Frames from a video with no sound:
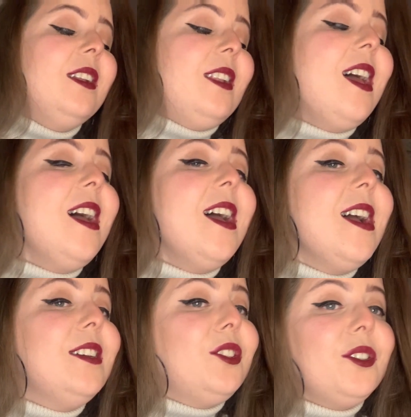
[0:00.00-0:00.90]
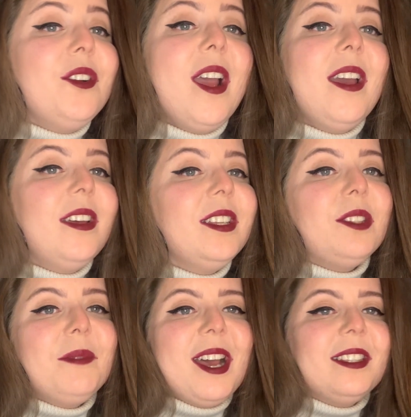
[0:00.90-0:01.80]
Last
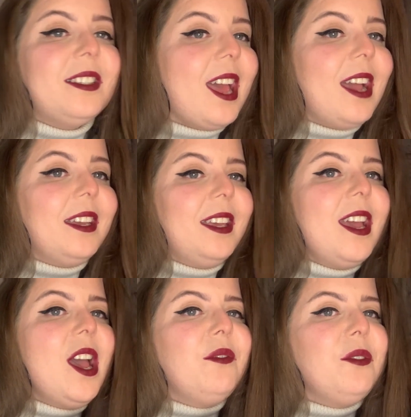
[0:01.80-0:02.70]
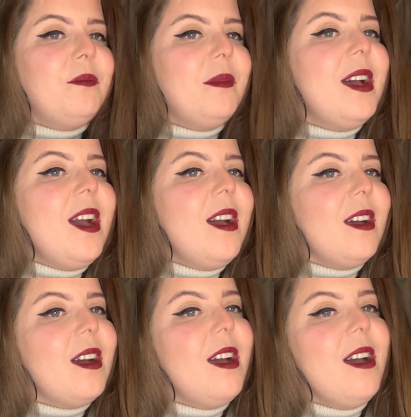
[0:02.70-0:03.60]
Christmas, I gave you my
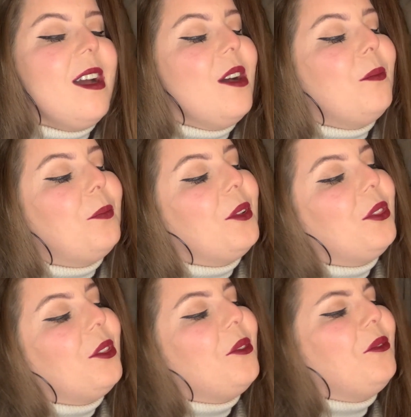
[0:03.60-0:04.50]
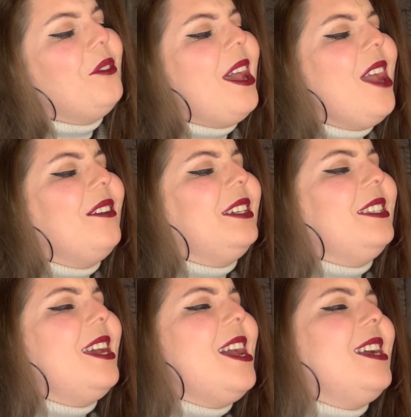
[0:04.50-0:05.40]
heart, the very
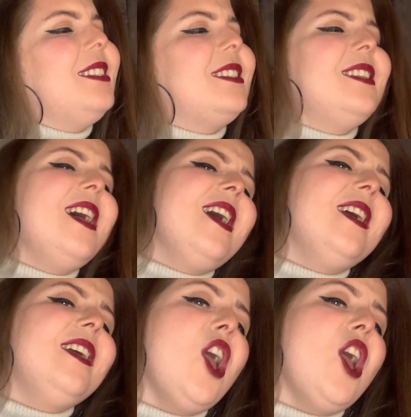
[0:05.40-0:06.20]
next day,